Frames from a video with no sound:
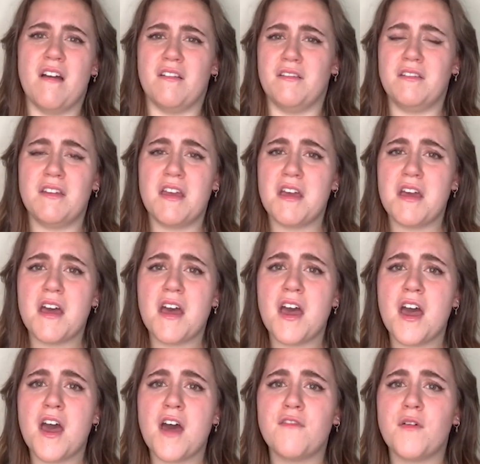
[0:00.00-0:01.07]

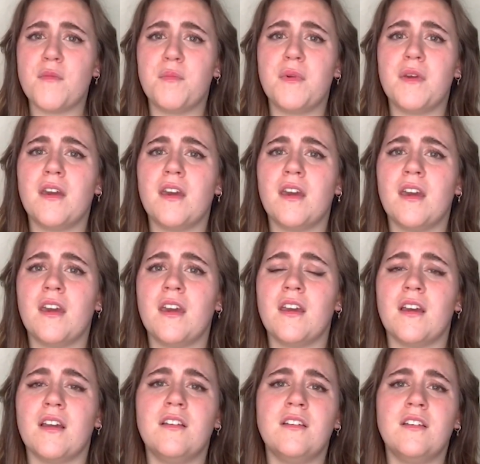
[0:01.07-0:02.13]
Never be
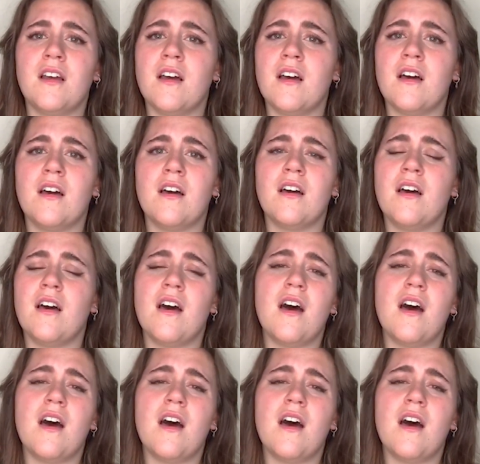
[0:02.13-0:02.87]
enough.